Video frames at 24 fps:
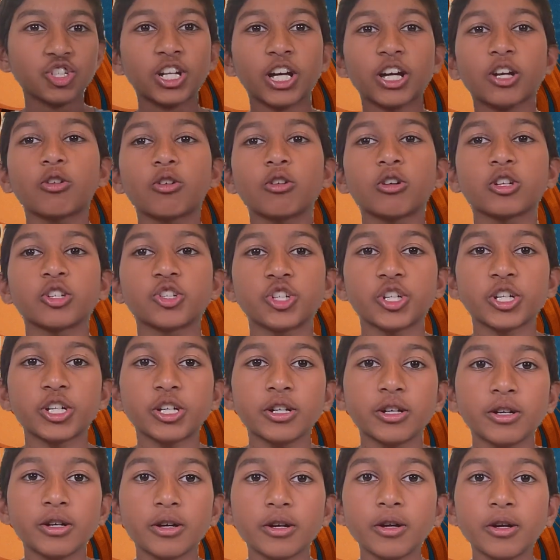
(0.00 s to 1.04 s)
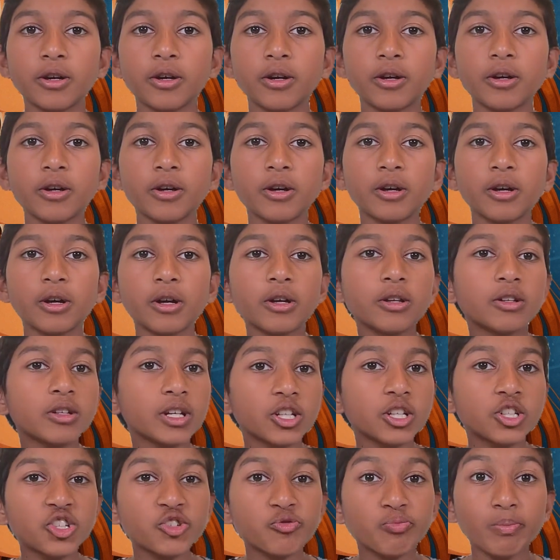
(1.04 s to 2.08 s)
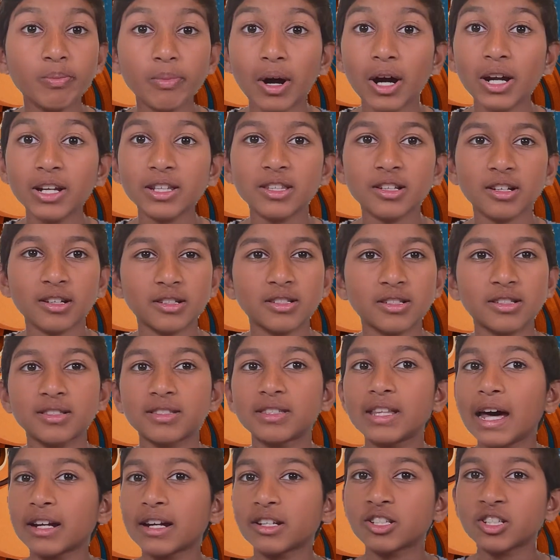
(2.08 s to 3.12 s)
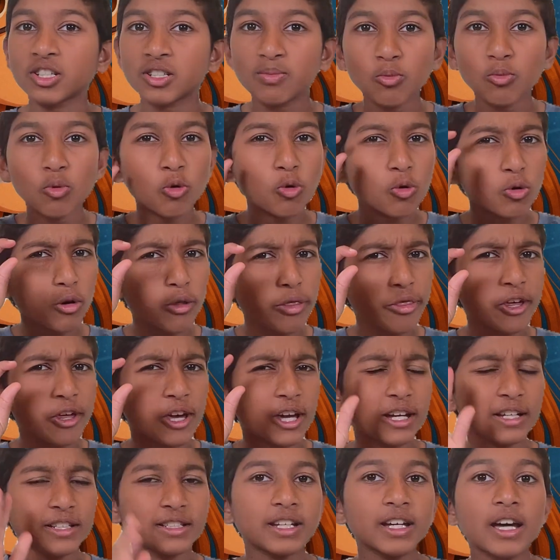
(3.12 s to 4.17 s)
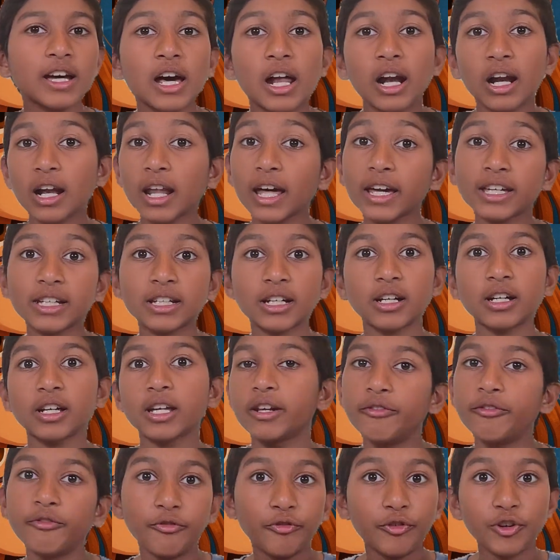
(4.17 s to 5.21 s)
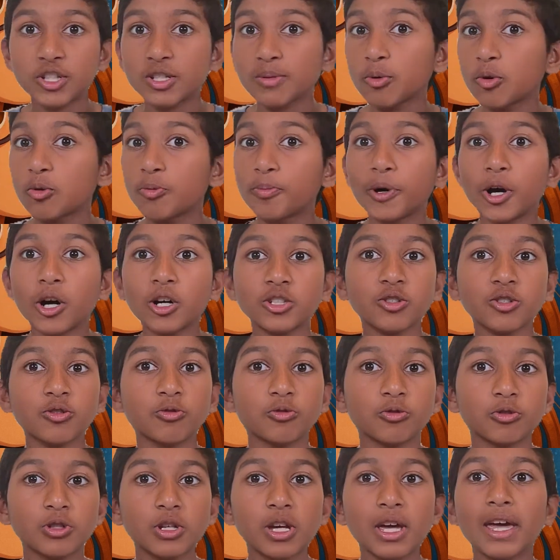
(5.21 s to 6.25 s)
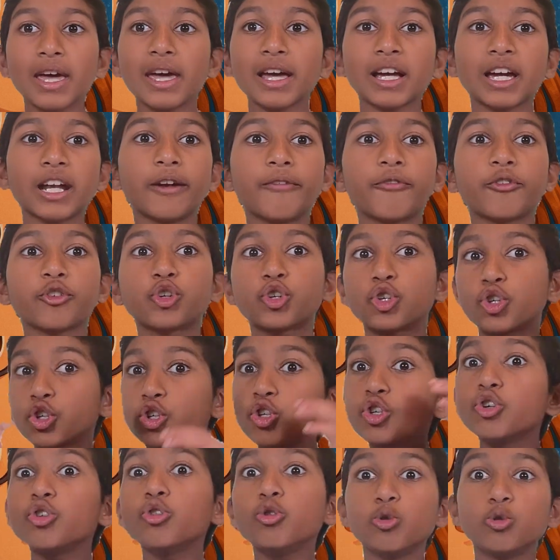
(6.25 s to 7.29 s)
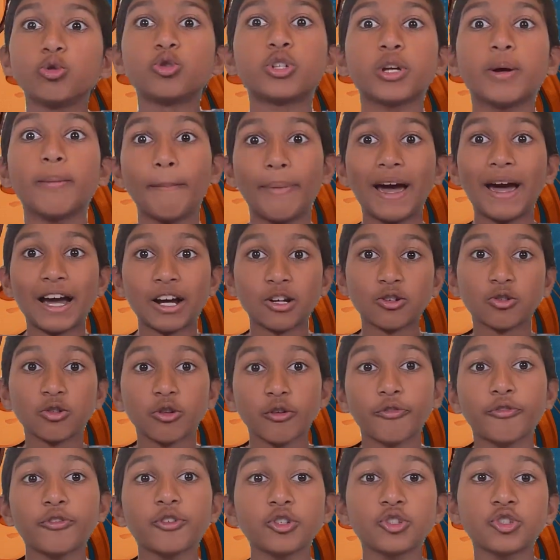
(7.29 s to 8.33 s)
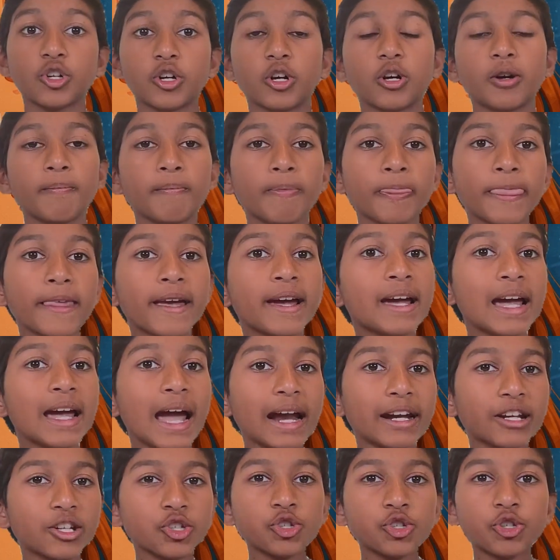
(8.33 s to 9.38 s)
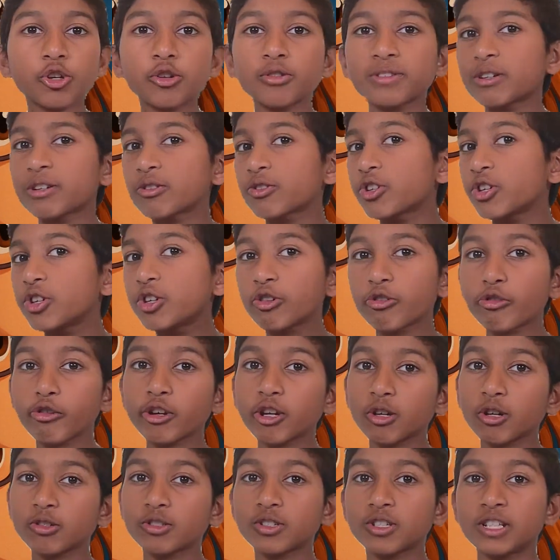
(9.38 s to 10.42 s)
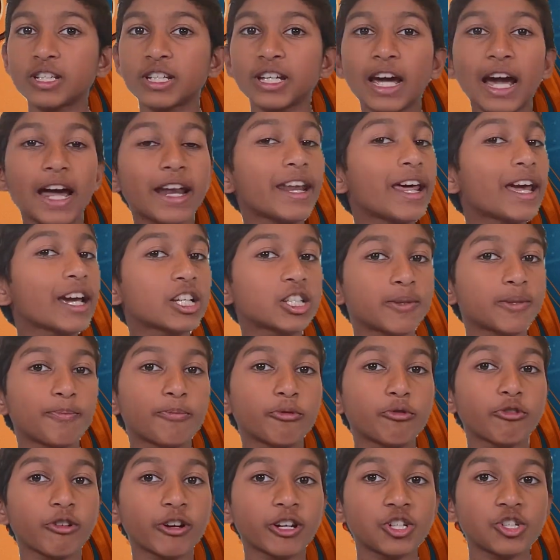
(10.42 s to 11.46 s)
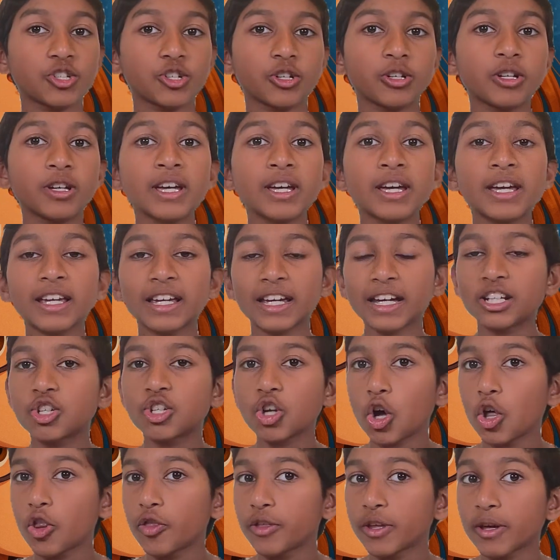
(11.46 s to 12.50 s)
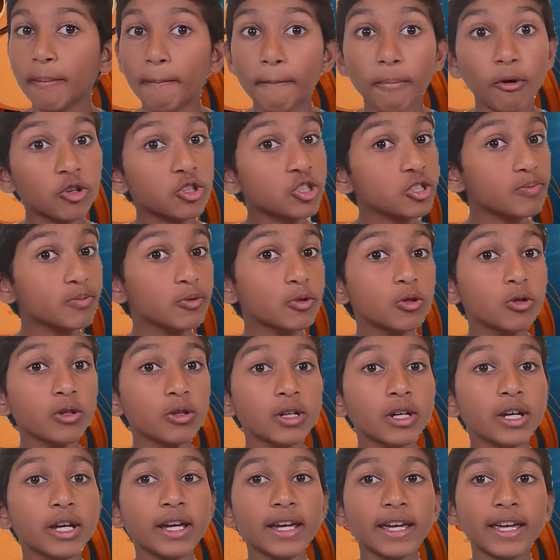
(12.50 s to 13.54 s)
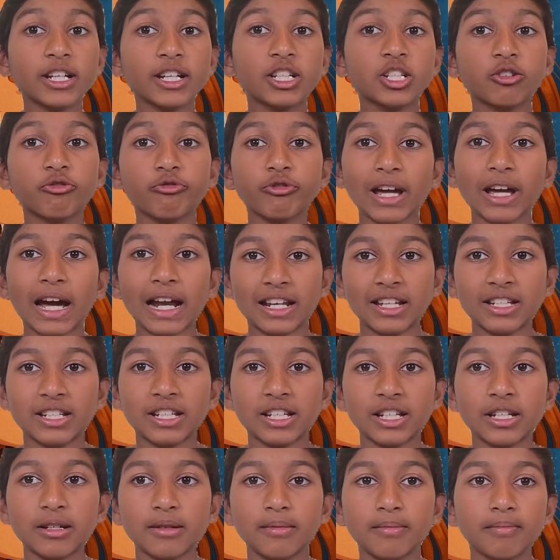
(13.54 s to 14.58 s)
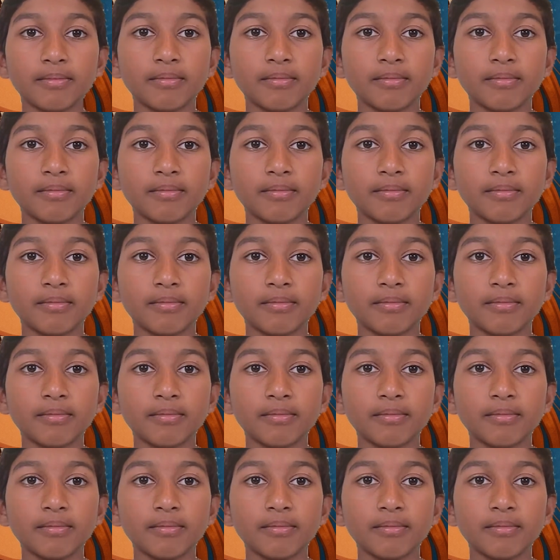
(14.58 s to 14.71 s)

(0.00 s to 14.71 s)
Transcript: technology. It reminds us that small things, like invisible particles, can have a huge impact on the future. And it shows how curiosity and exploration can turn the impossible into reality.